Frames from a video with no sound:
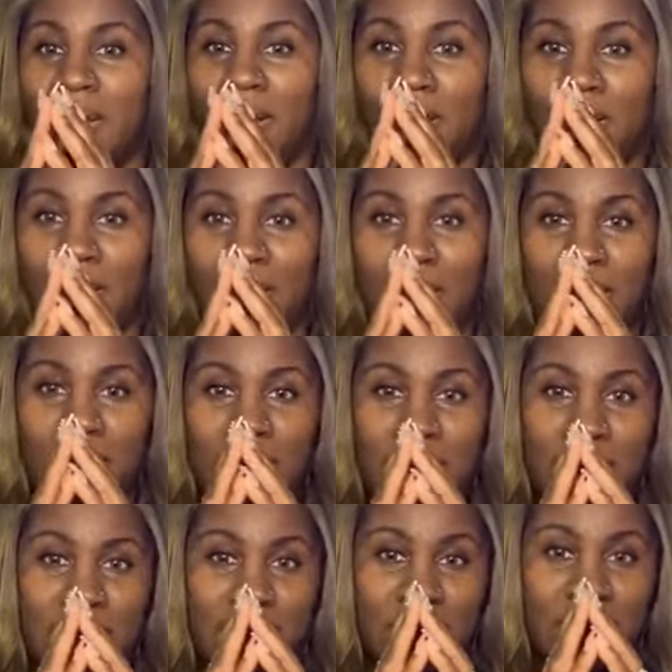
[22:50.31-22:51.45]
What
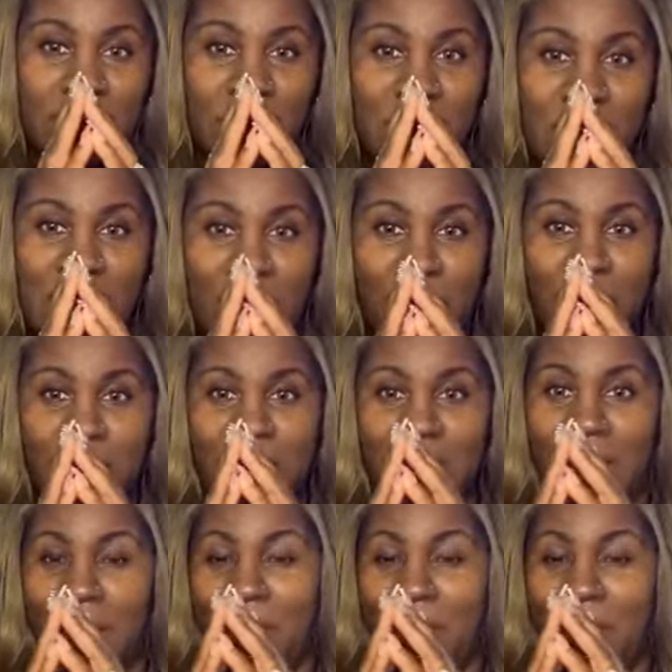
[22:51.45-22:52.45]
you say, Pooh?